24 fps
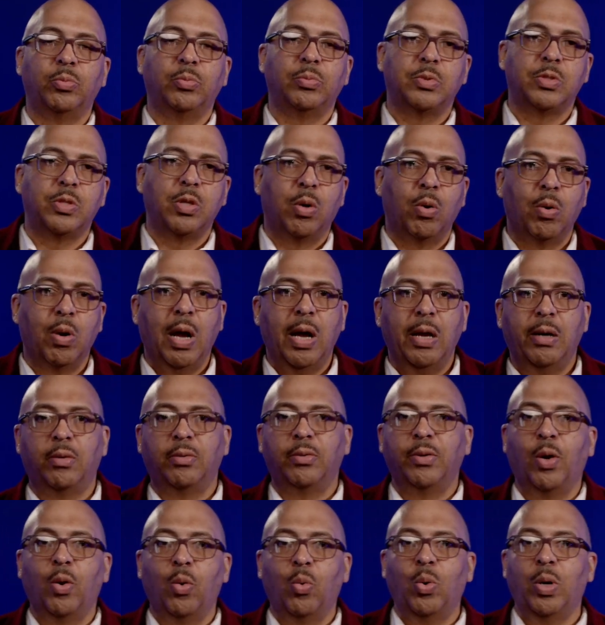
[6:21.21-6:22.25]
So I don't
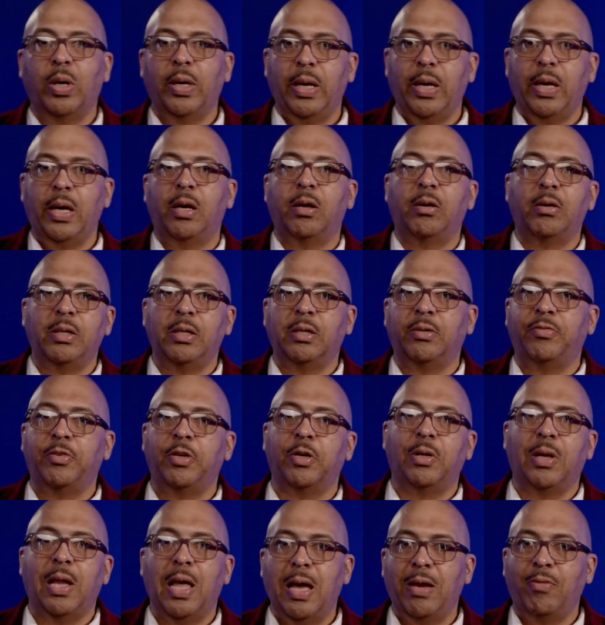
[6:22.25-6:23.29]
know what area of
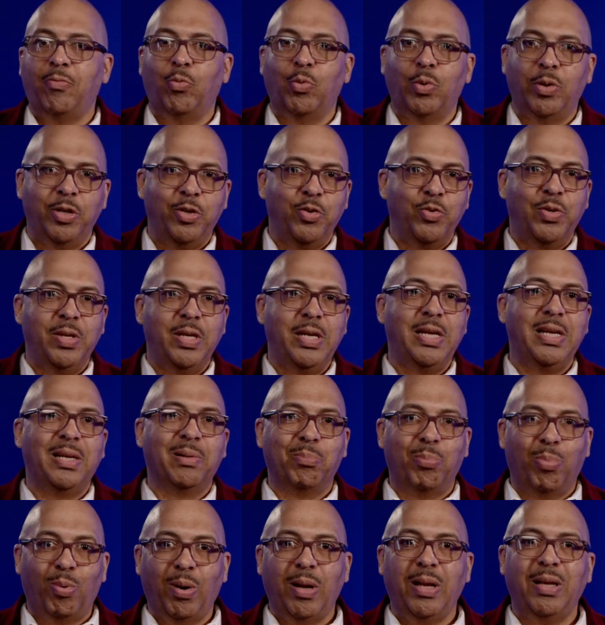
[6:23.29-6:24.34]
your life where you need a
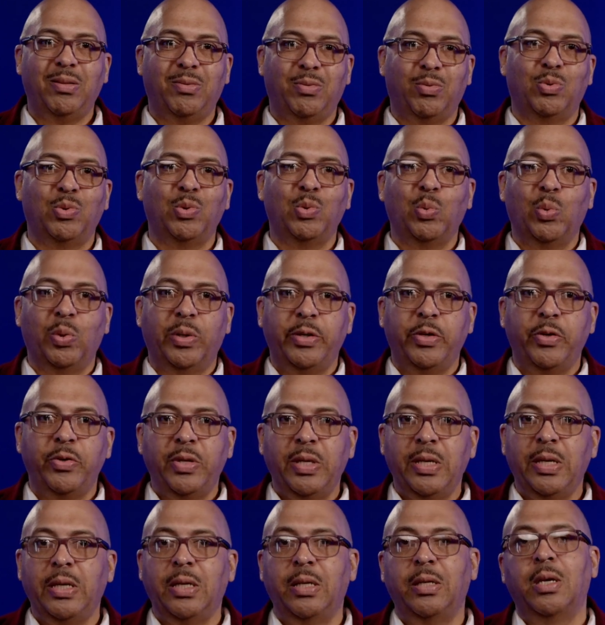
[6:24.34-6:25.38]
breakthrough, where you
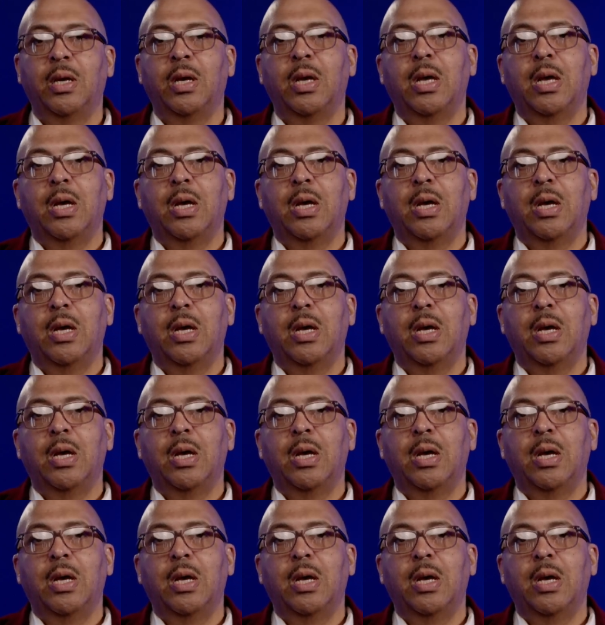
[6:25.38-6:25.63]
need